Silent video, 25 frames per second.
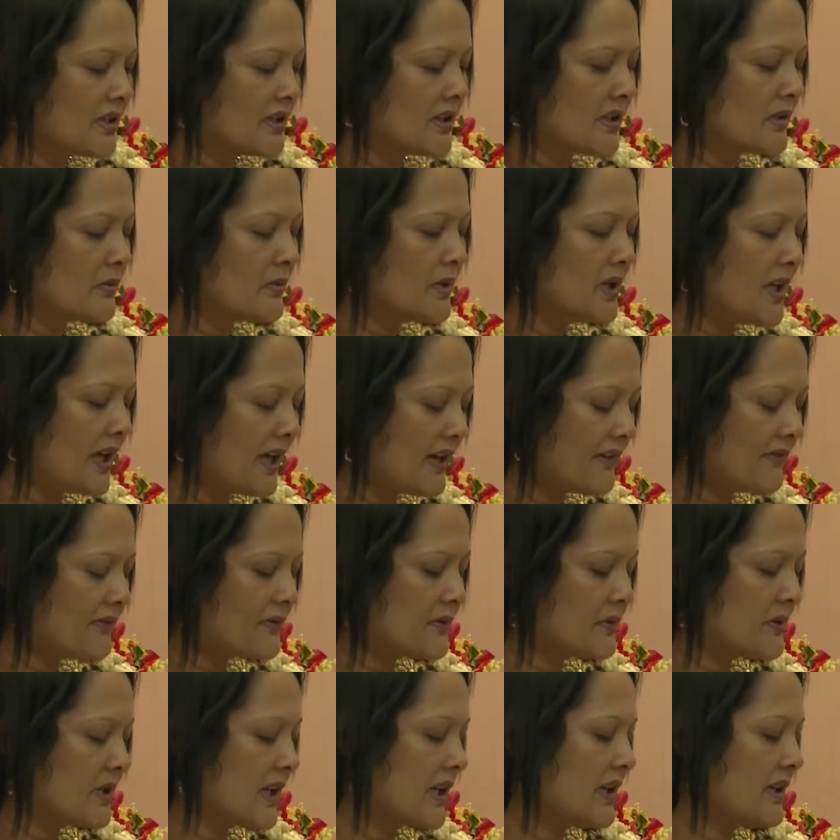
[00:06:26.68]
that we have
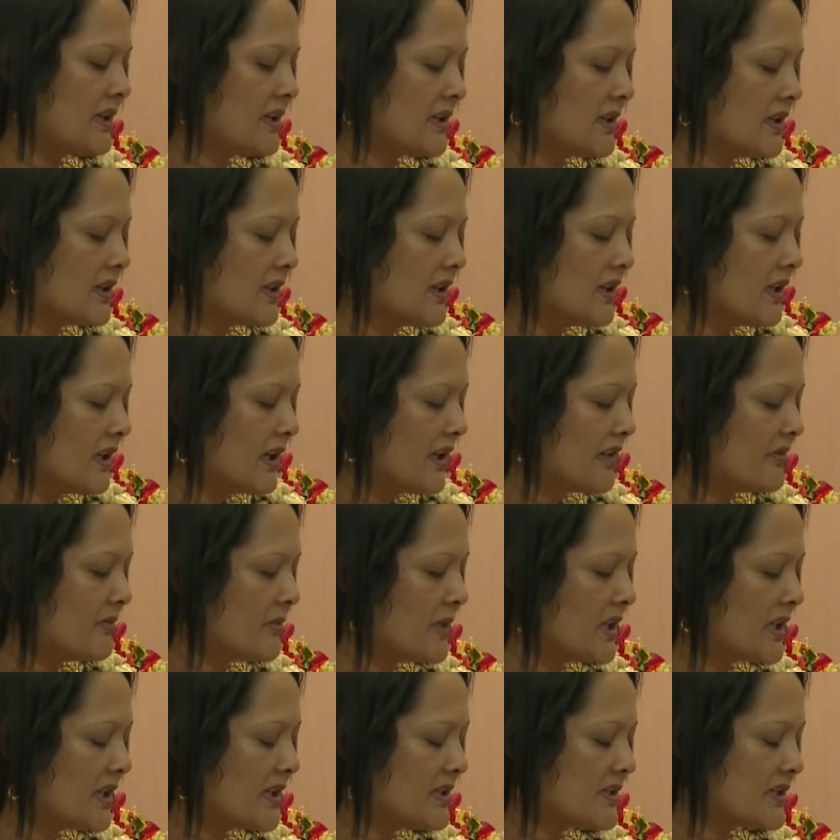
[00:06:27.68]
to date, have
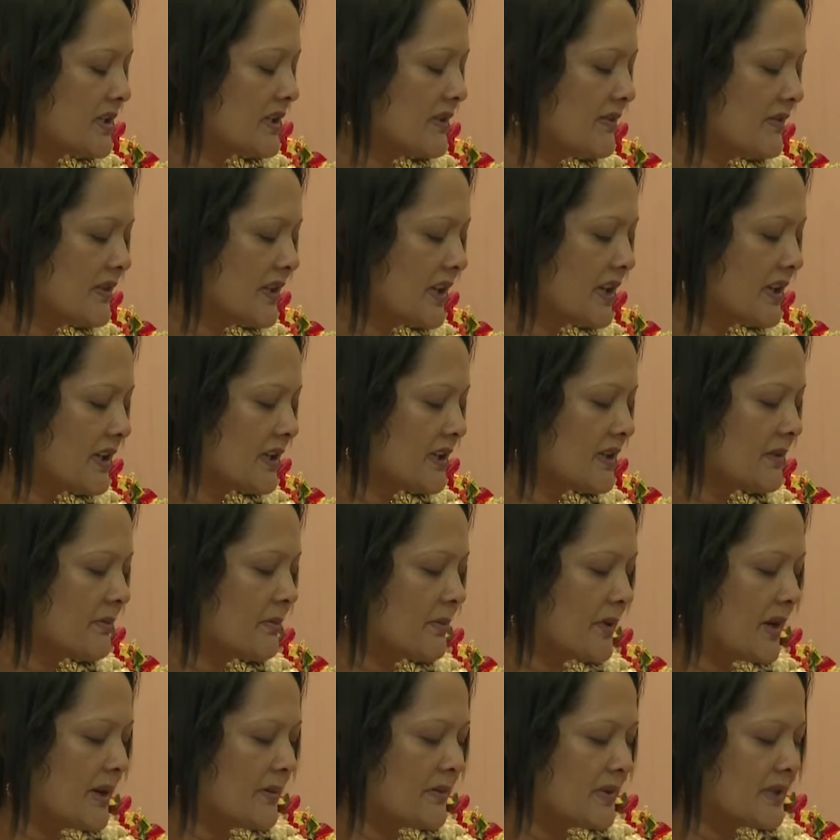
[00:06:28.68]
been achieved under the
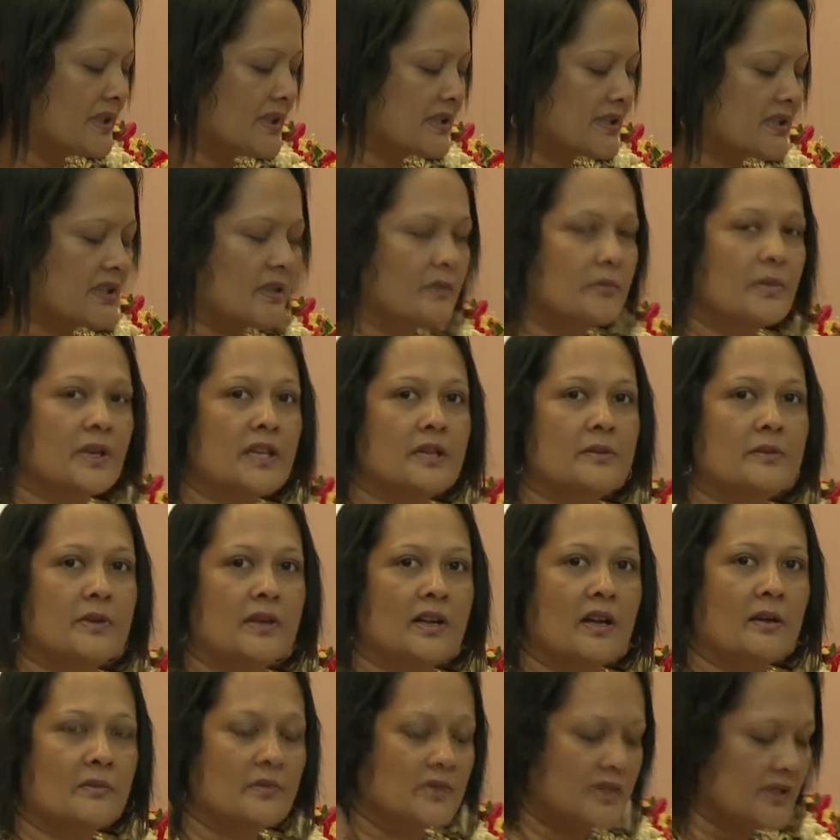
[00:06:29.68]
Prime Minister
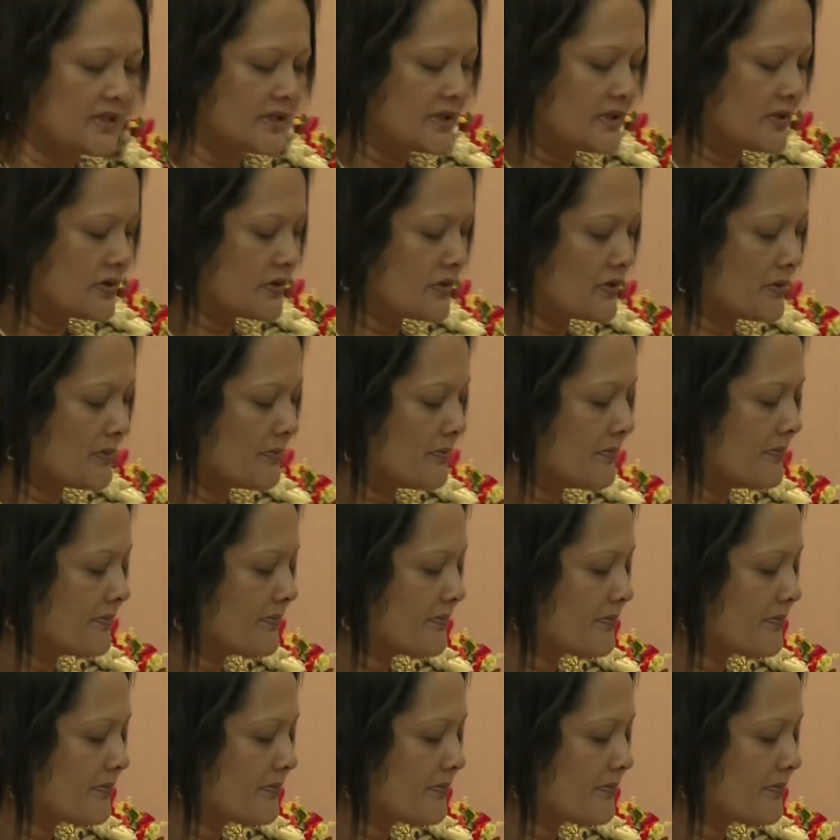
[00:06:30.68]
Bainimarama's leadership.